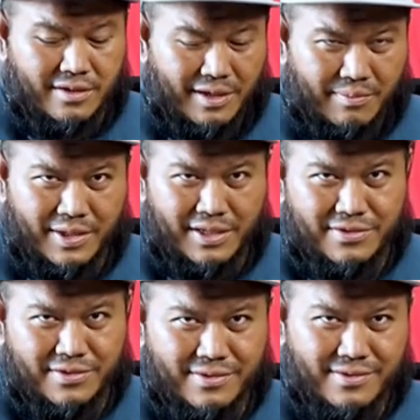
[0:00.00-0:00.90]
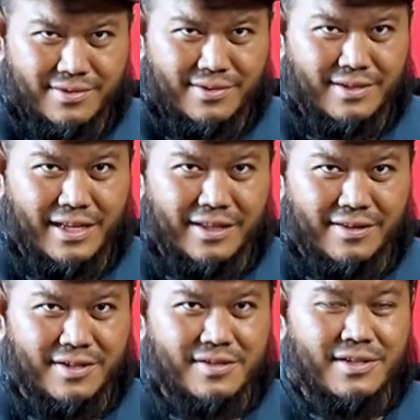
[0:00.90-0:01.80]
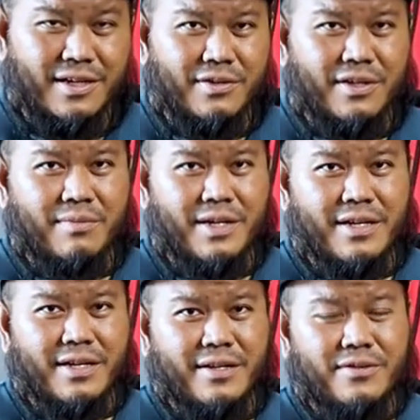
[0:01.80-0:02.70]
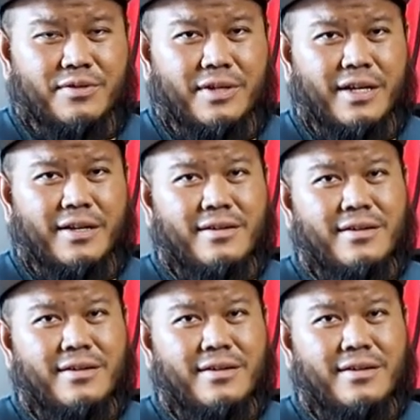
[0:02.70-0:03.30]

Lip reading: dumbbells like this out in the market today,